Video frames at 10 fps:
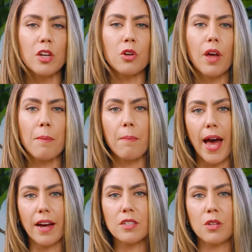then you'll come
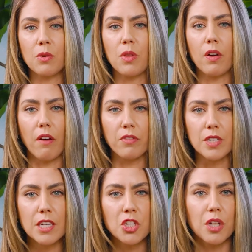back to the
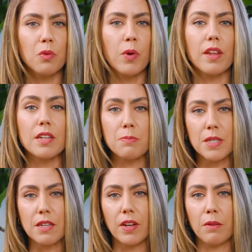conversation within a
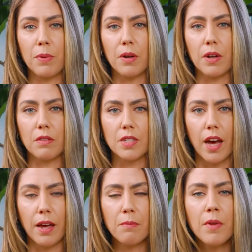specific period of
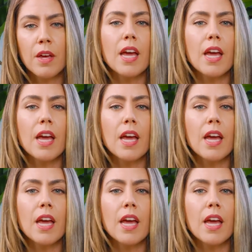time